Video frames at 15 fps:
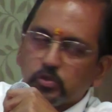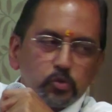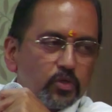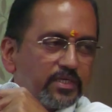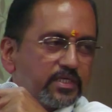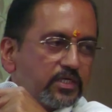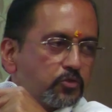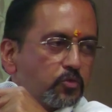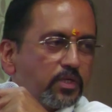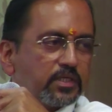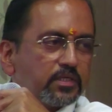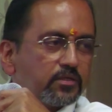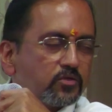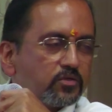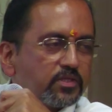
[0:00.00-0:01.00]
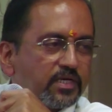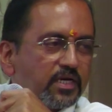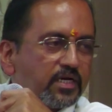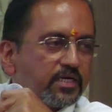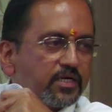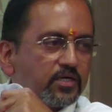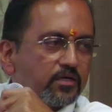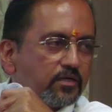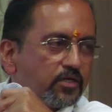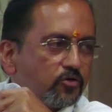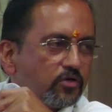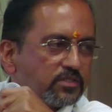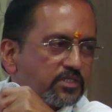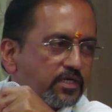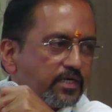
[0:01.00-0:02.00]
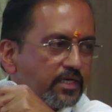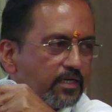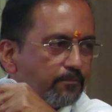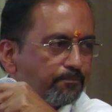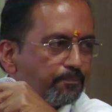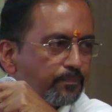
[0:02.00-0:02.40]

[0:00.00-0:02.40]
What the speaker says: 280 to 300 units a day,